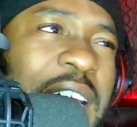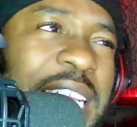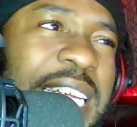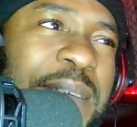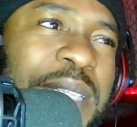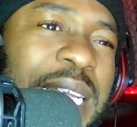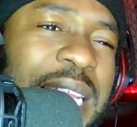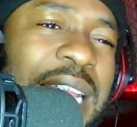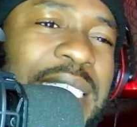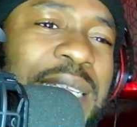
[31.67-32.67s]
IG and everything,
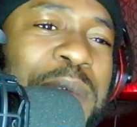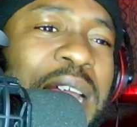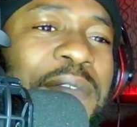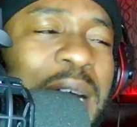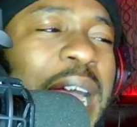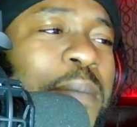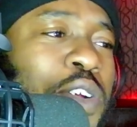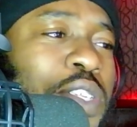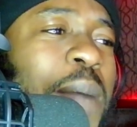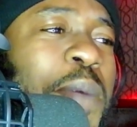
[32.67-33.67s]
then it's been a vibe, bro.
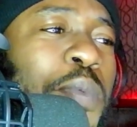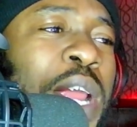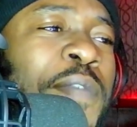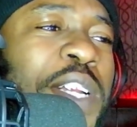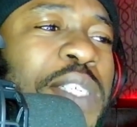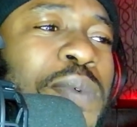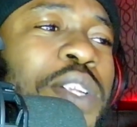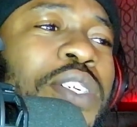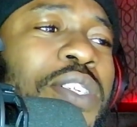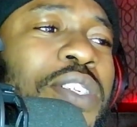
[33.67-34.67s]
So I've been waiting for this one
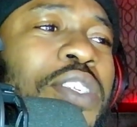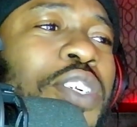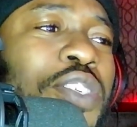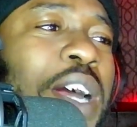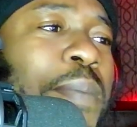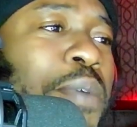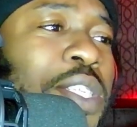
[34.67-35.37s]
to drop, bro.